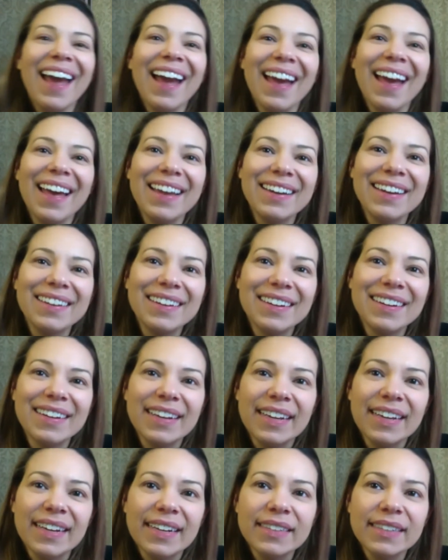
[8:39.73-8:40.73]
and
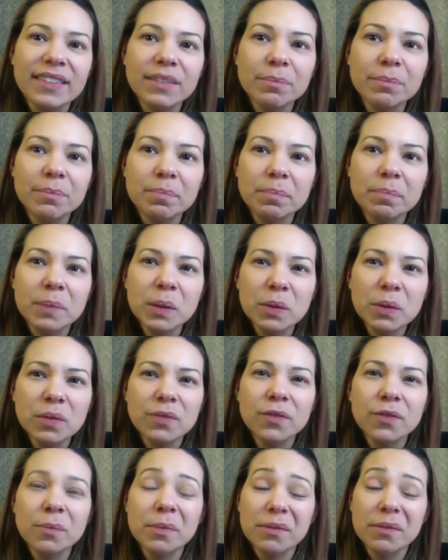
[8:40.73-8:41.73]
it's a
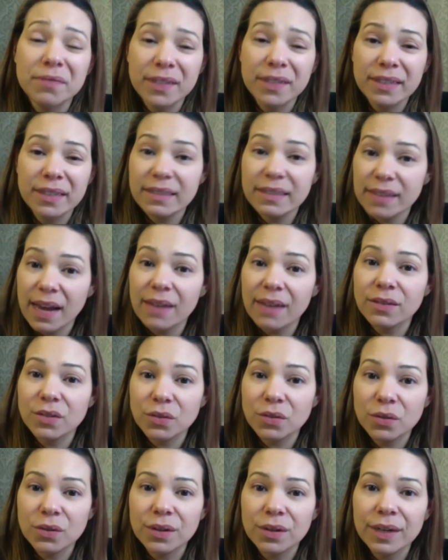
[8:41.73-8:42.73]
beautiful but very sad
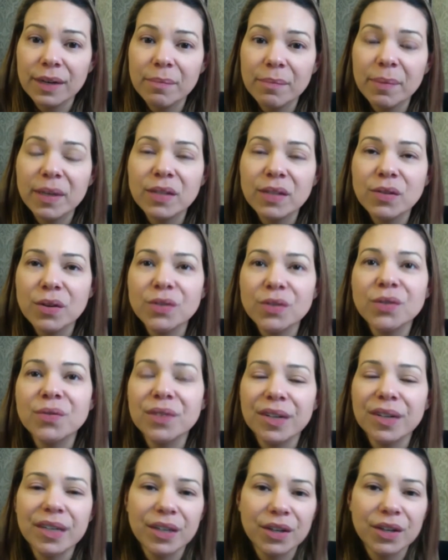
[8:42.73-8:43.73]
story. But it's also
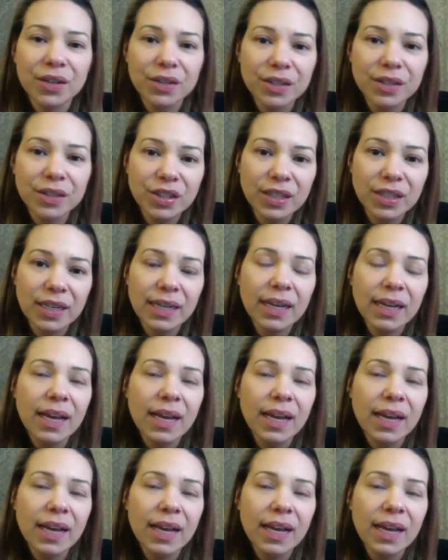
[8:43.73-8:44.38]
very encouraging.